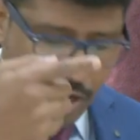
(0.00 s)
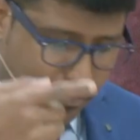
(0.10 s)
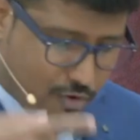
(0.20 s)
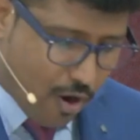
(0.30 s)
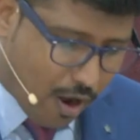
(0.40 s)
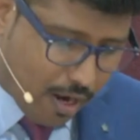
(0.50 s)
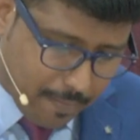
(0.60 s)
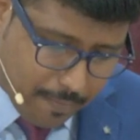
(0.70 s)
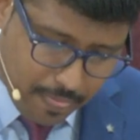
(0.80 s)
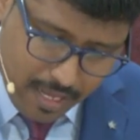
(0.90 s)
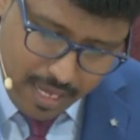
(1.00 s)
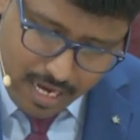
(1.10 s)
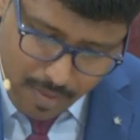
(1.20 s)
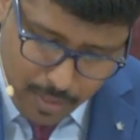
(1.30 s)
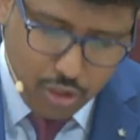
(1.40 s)
of God.
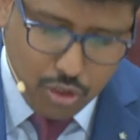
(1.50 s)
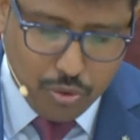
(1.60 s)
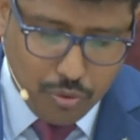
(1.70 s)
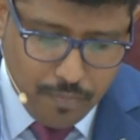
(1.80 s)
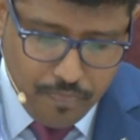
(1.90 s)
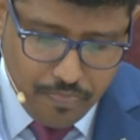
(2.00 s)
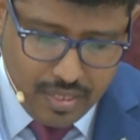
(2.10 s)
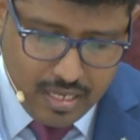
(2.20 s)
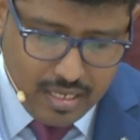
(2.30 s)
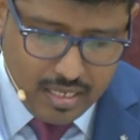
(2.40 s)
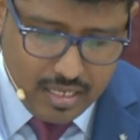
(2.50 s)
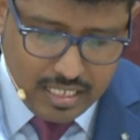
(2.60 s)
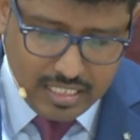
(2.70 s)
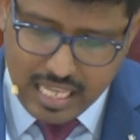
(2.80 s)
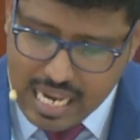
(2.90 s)
Number two
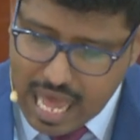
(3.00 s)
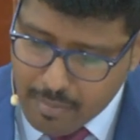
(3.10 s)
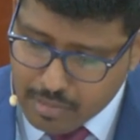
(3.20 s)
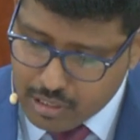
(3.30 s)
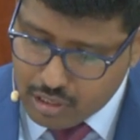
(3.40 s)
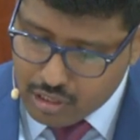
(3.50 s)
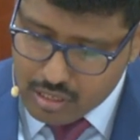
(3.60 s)
is the lament